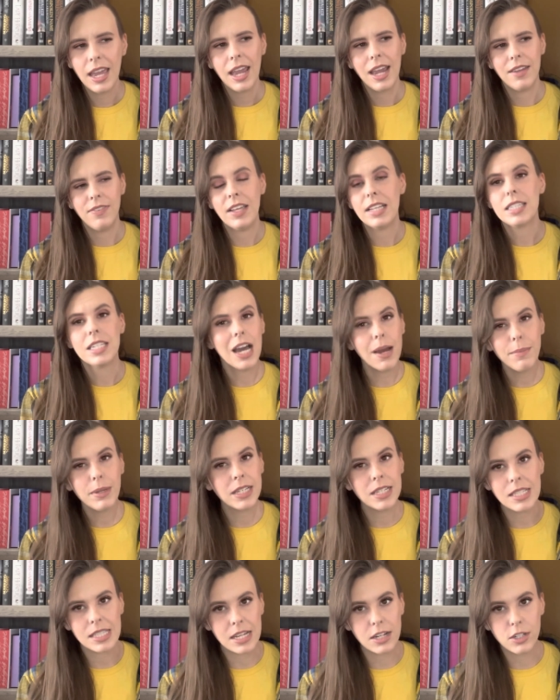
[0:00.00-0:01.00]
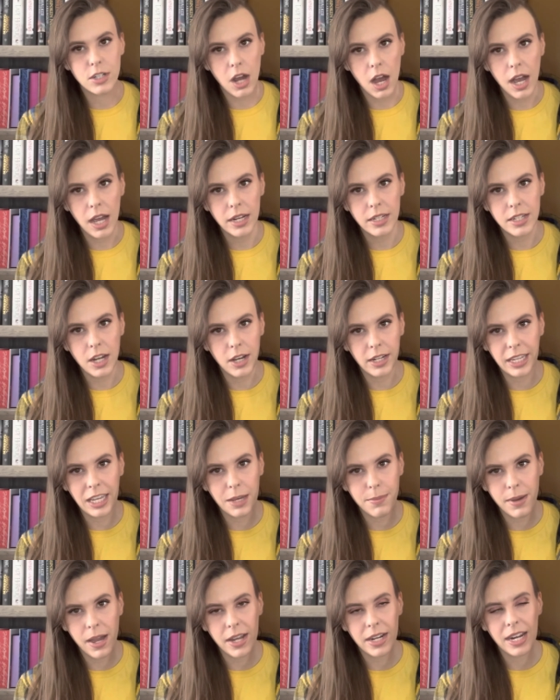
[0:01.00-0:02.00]
and that's not because they're not talking
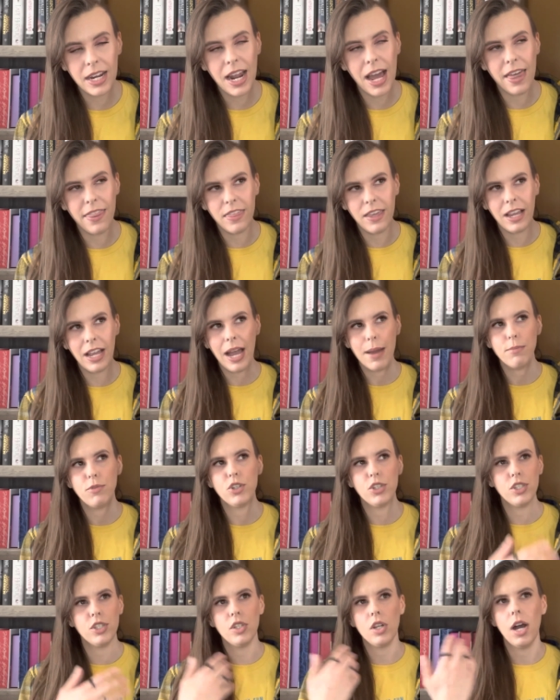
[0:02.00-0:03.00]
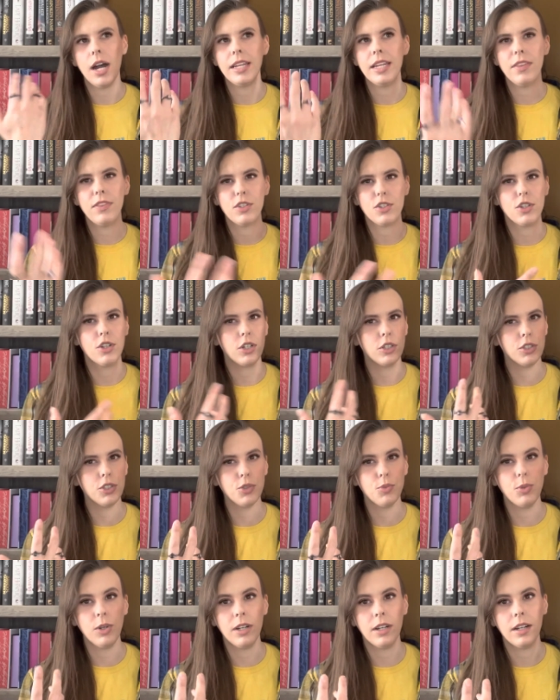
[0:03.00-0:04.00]
about it. I think I'm just not in the
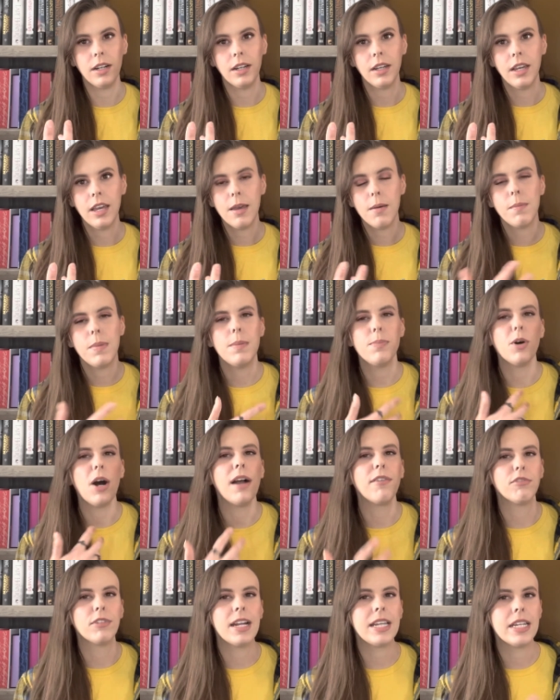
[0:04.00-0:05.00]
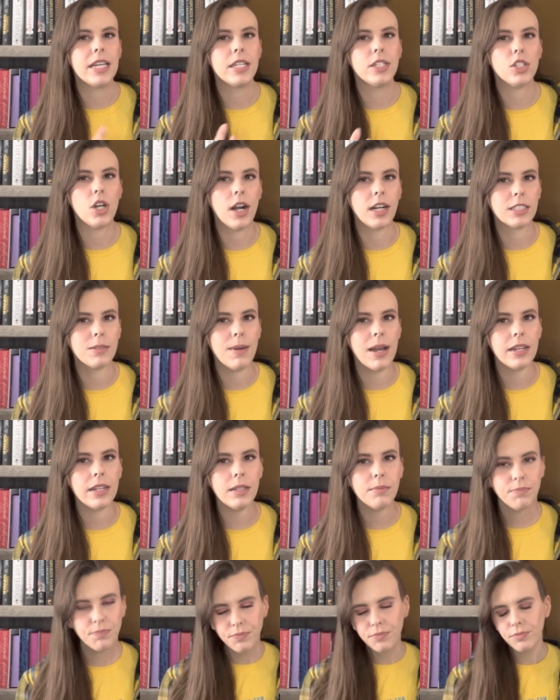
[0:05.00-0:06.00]
circles where people have read it and talked about
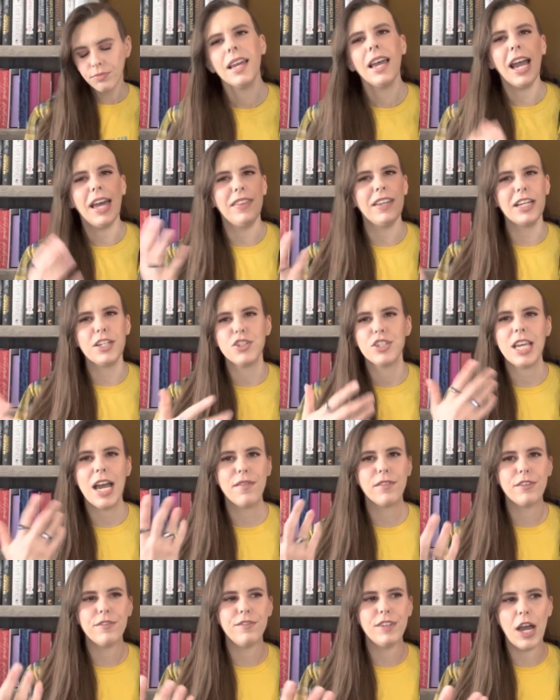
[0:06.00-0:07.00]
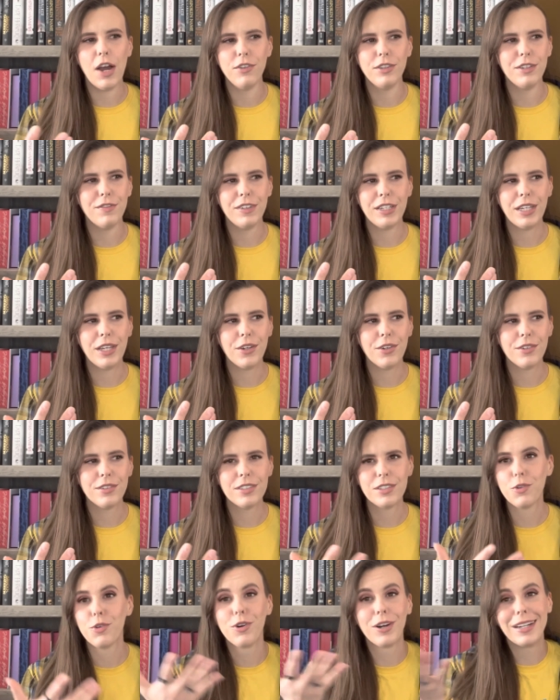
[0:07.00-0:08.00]
it. I think I just haven't found the
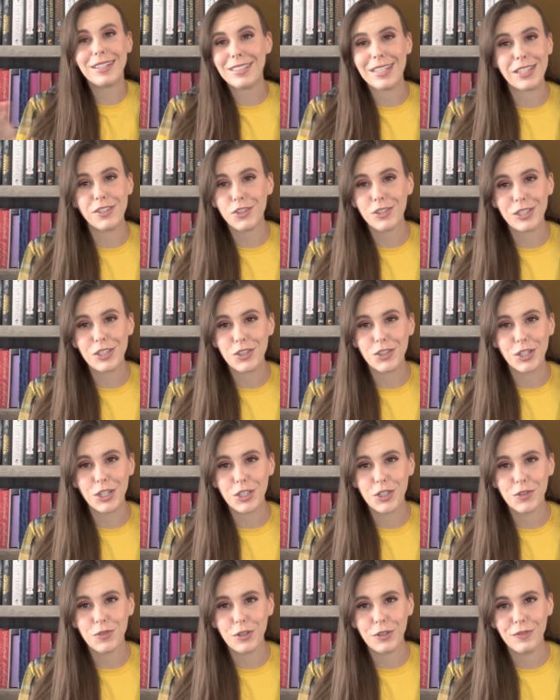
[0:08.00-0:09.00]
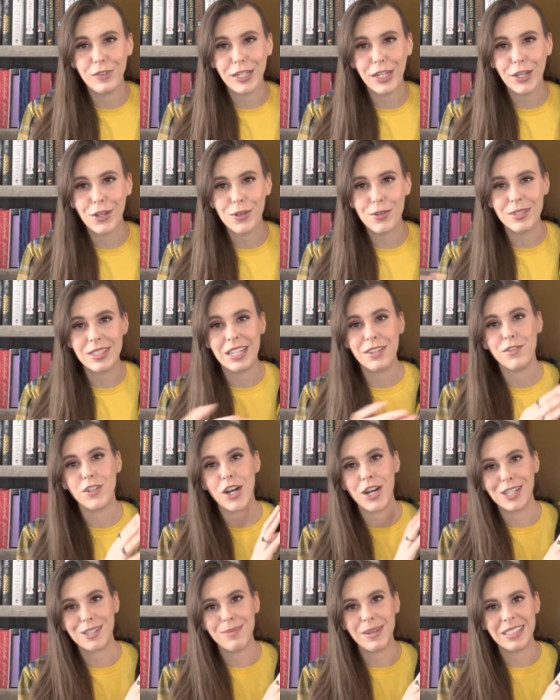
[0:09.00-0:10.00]
videos or intentionally searched for videos that have
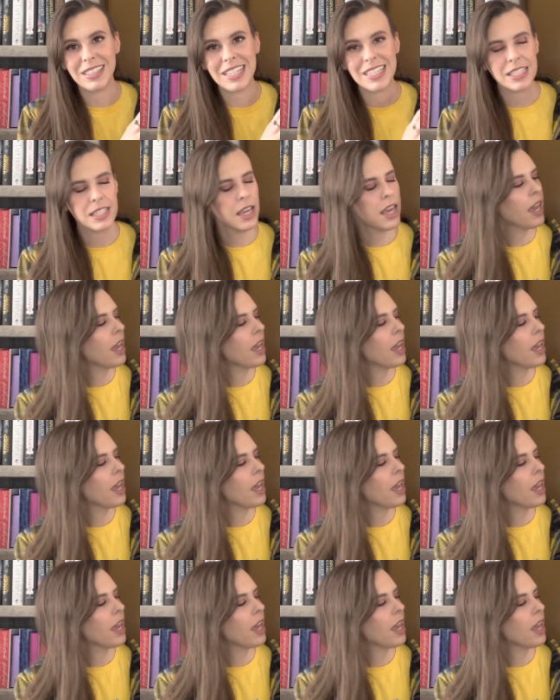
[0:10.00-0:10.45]
talked about this,